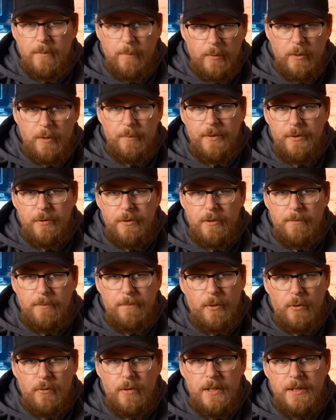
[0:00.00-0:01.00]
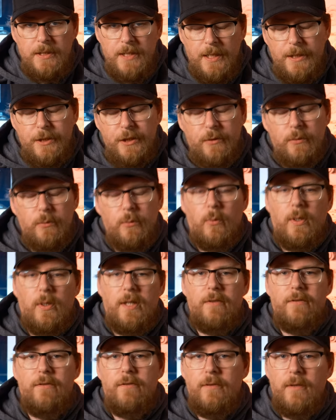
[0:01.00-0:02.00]
I'm going to be doing a portrait session
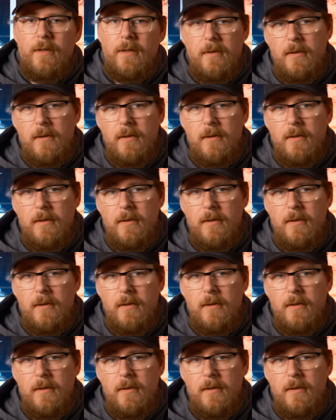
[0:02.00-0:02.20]
with